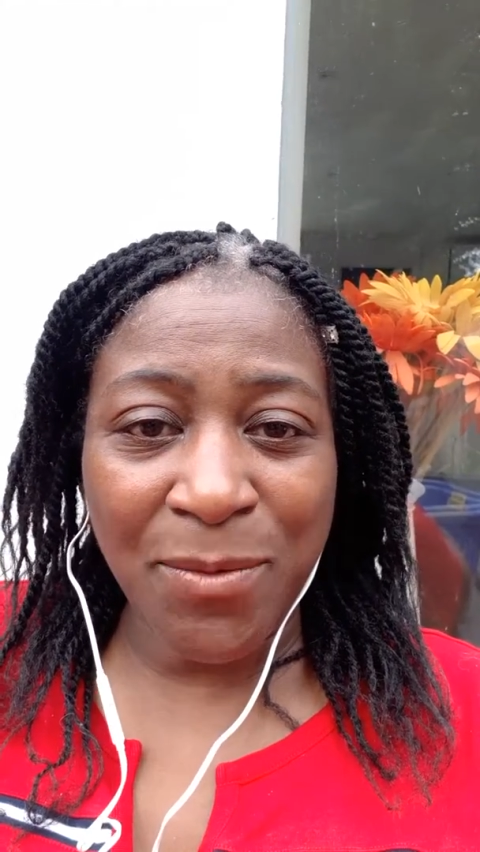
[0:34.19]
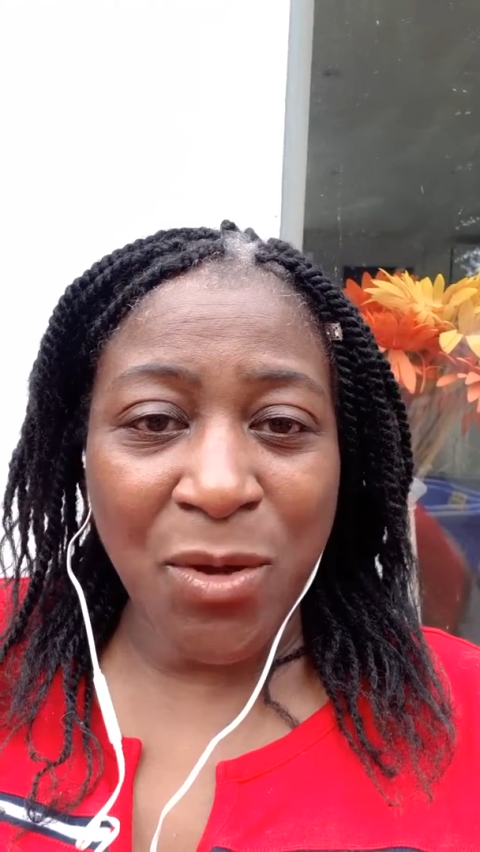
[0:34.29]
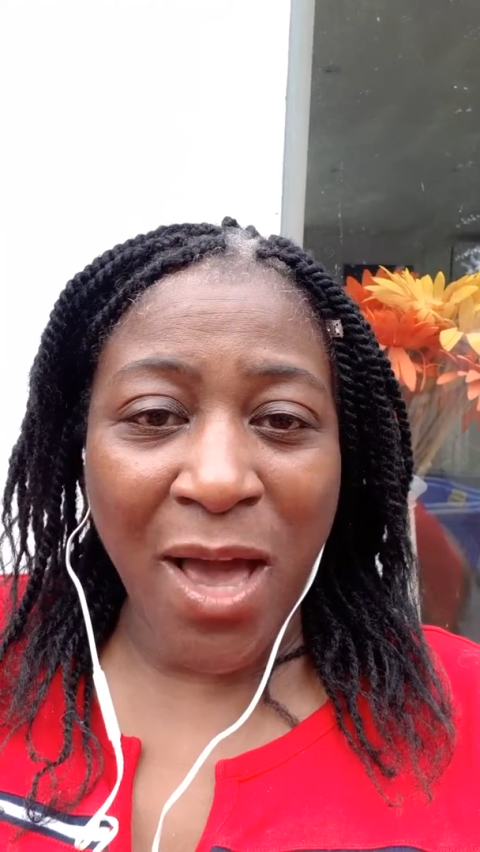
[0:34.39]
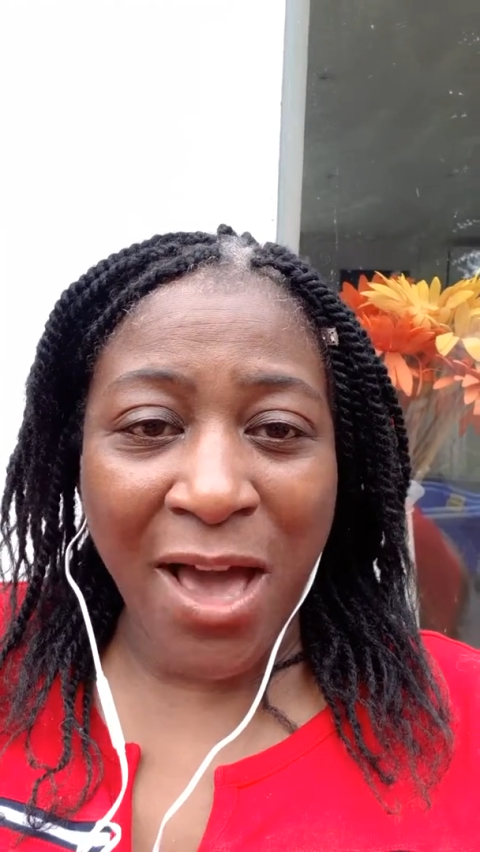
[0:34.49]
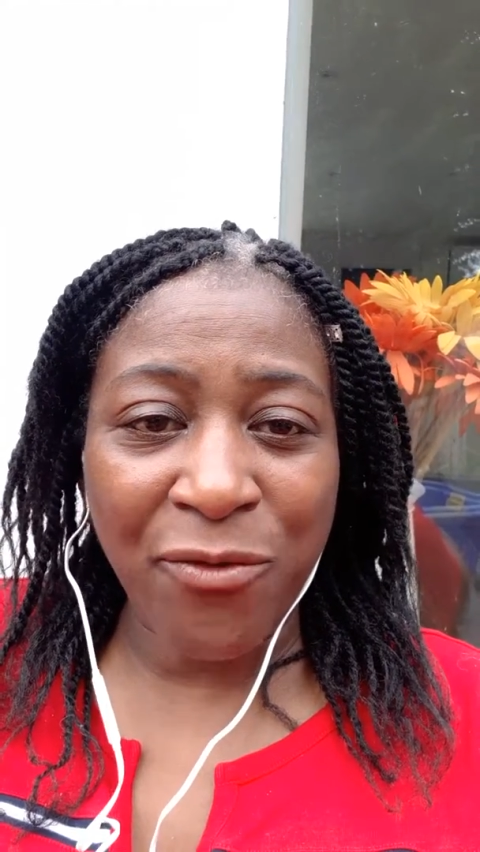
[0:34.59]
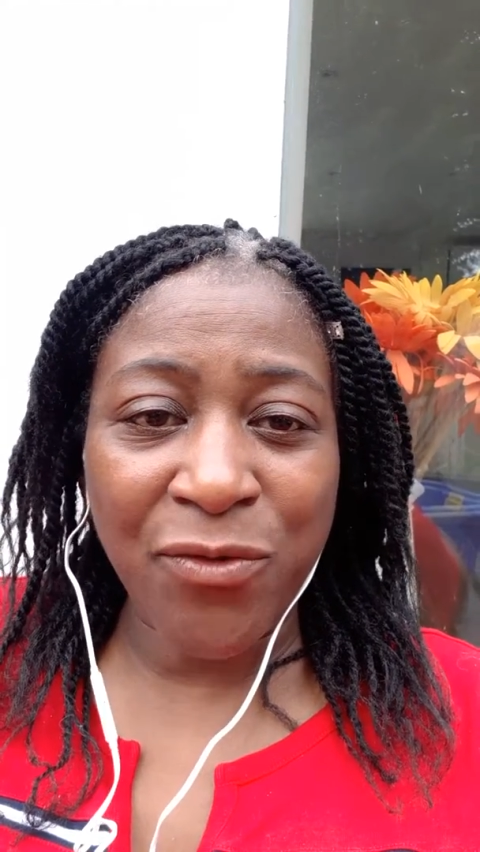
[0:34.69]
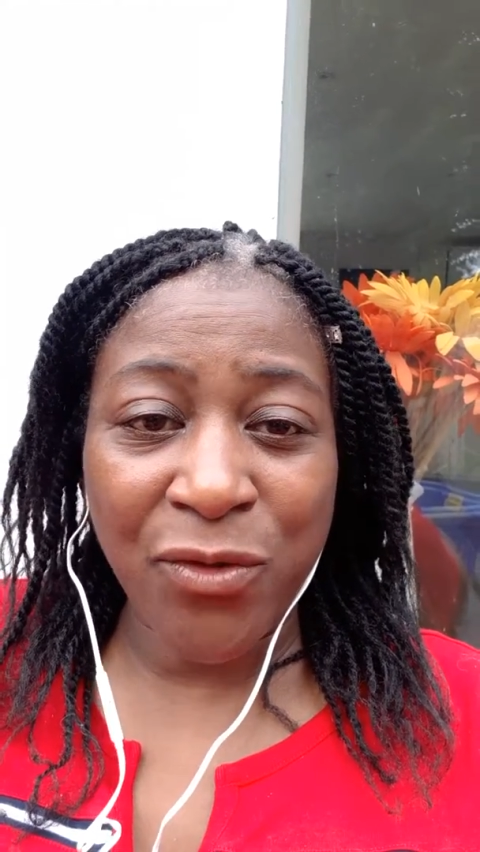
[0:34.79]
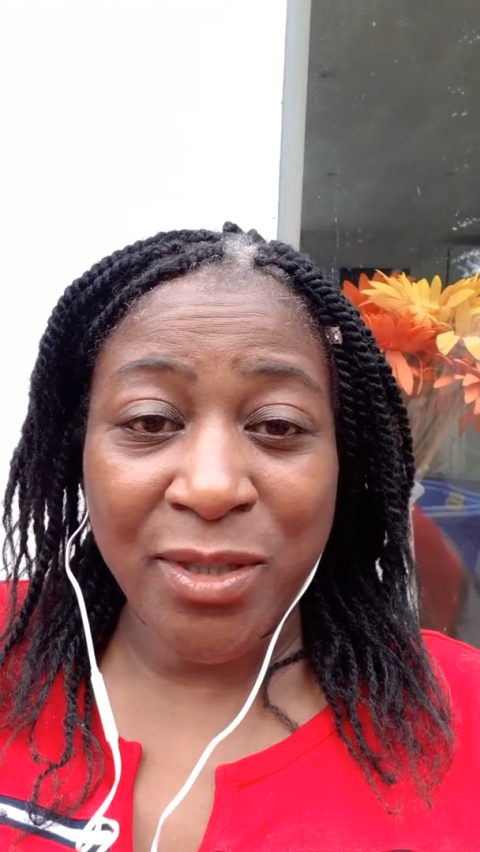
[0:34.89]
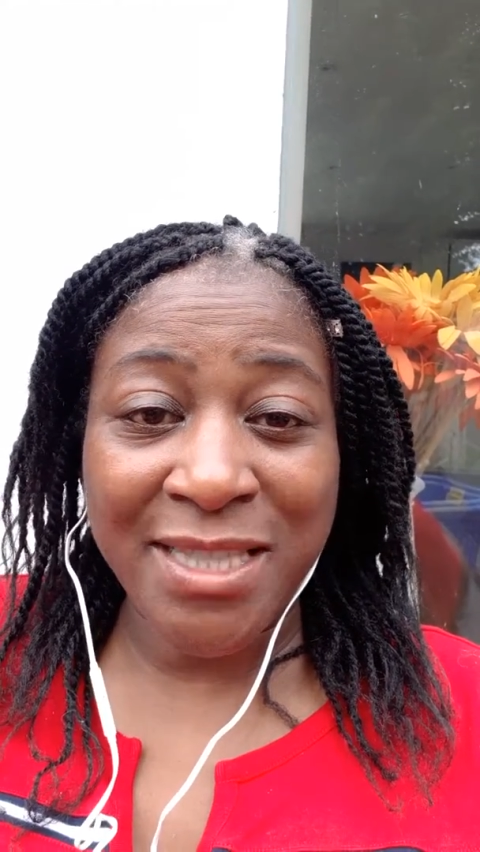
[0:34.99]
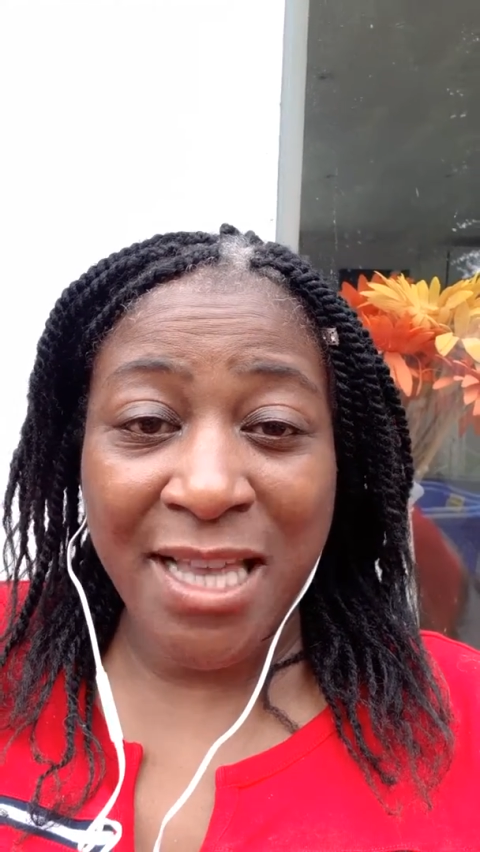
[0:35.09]
you have with
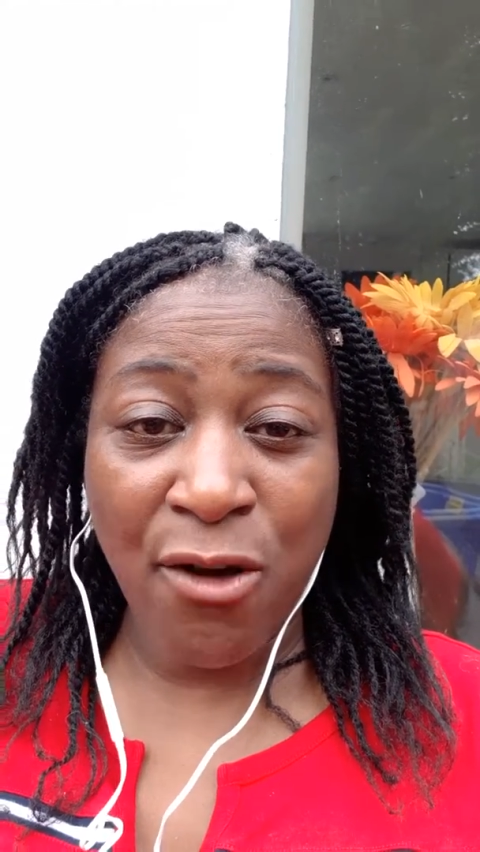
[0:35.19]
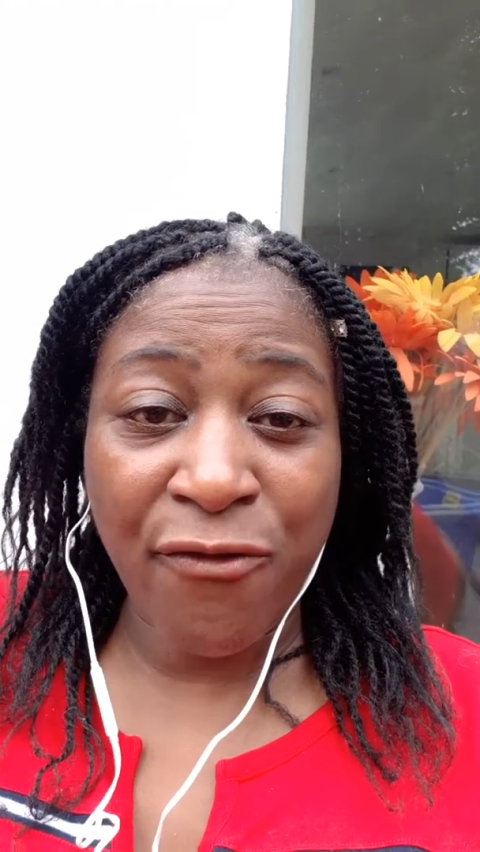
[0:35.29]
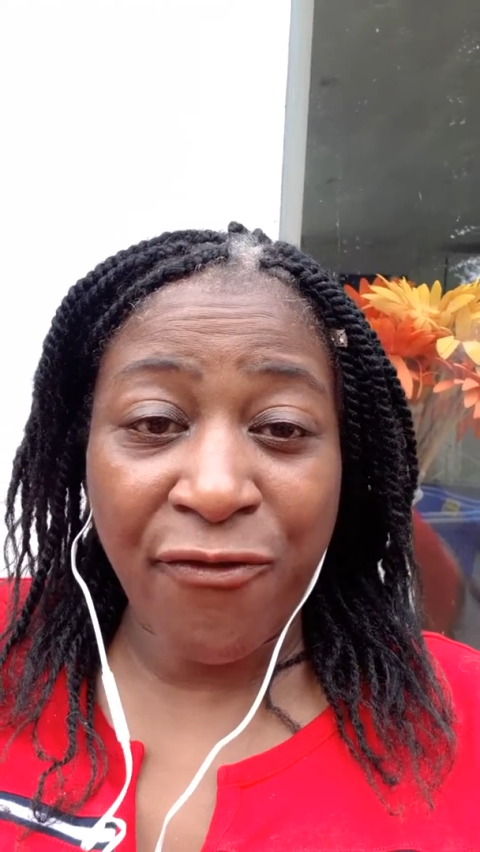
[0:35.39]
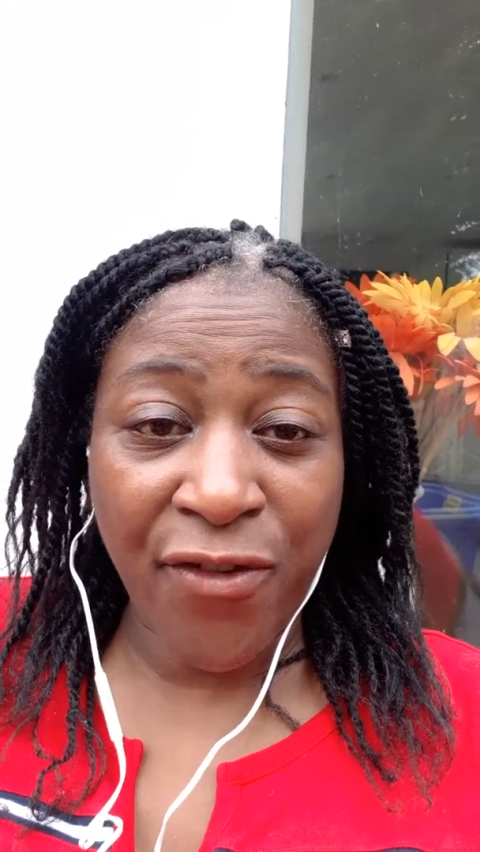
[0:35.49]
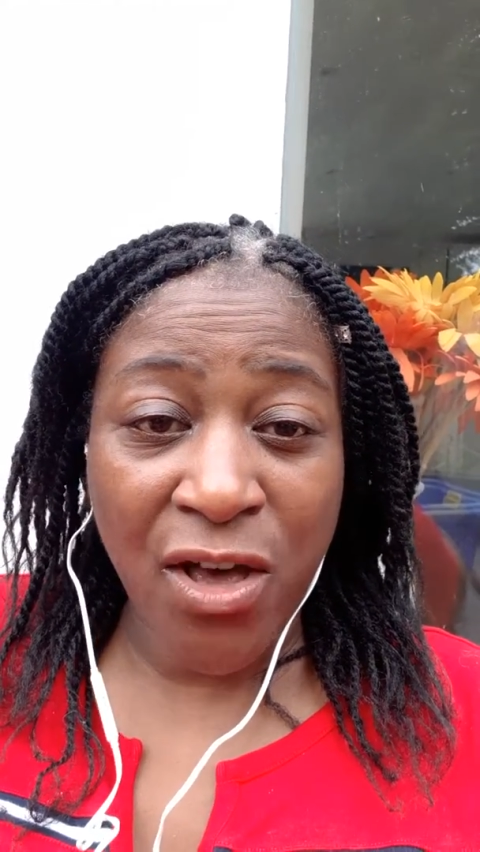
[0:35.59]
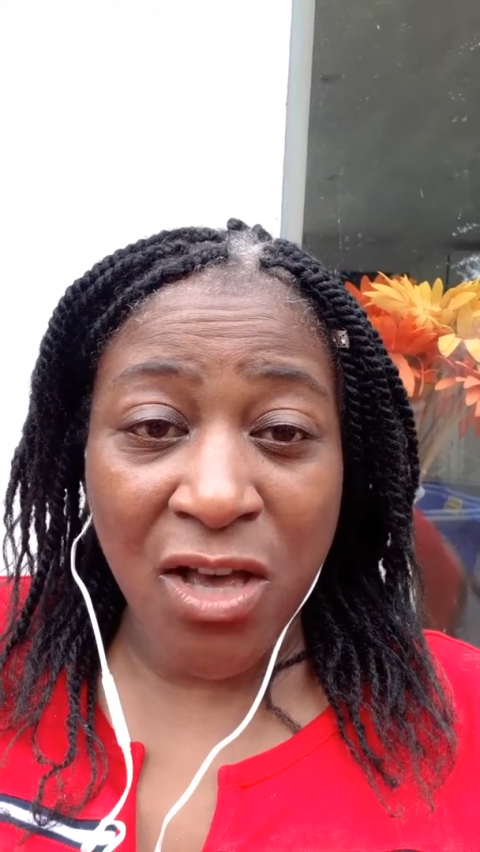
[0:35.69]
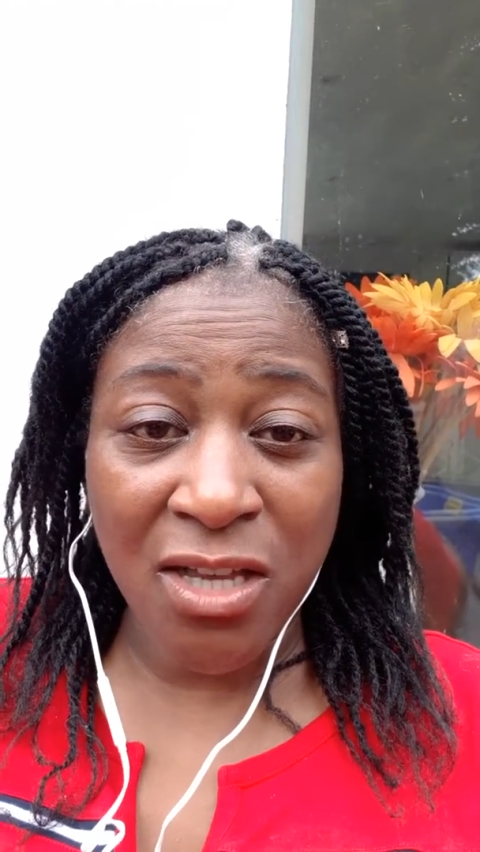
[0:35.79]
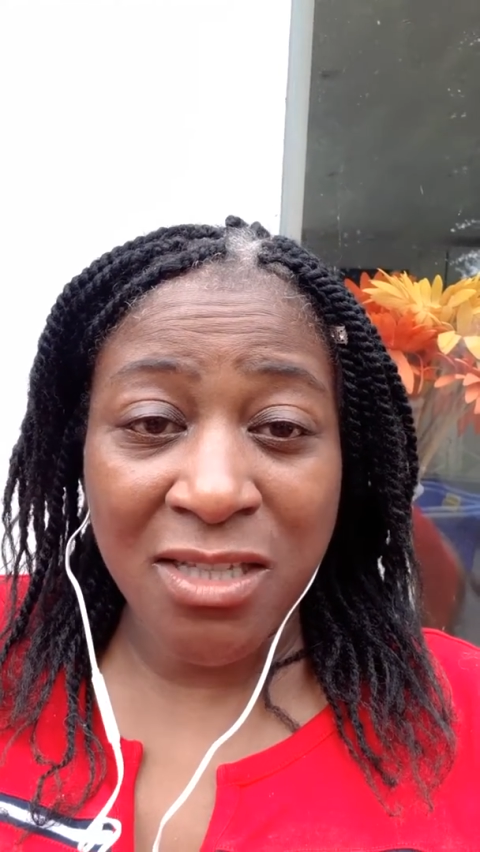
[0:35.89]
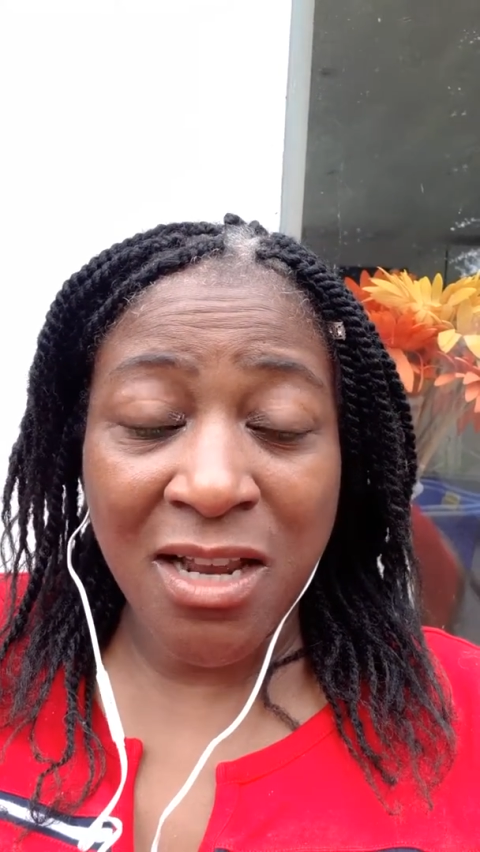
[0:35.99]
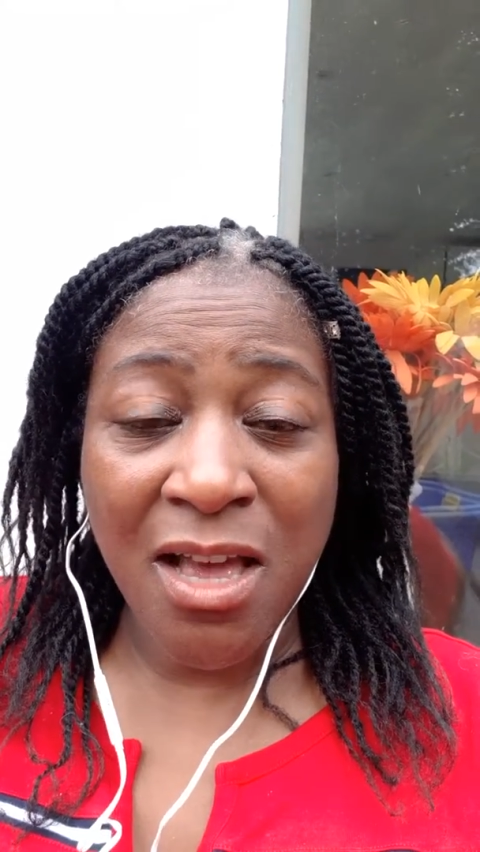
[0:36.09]
yourself first